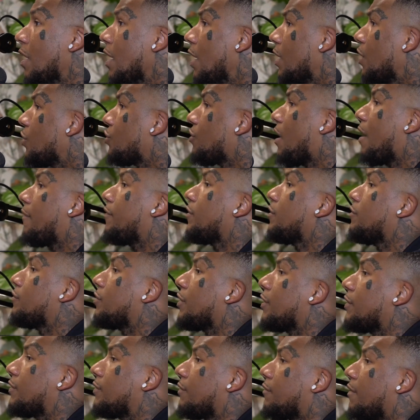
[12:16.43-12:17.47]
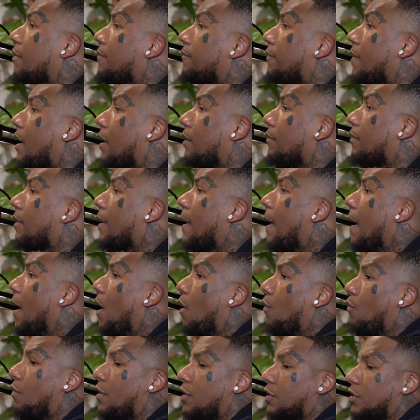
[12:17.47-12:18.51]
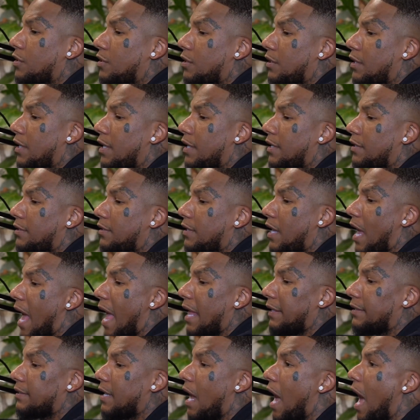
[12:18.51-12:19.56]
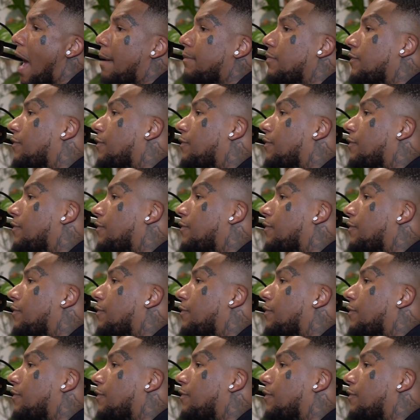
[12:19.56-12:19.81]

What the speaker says: Because you have a huge Instagram following, which is at times